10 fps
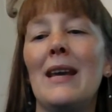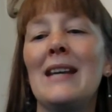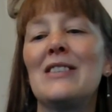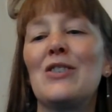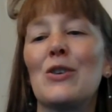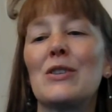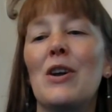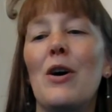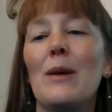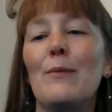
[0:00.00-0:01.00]
it took
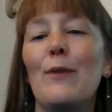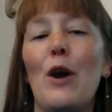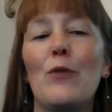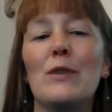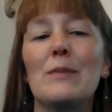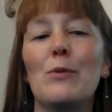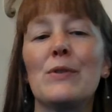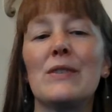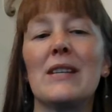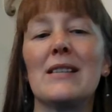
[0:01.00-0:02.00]
time for her
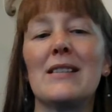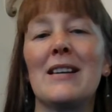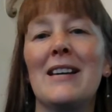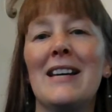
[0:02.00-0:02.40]
responses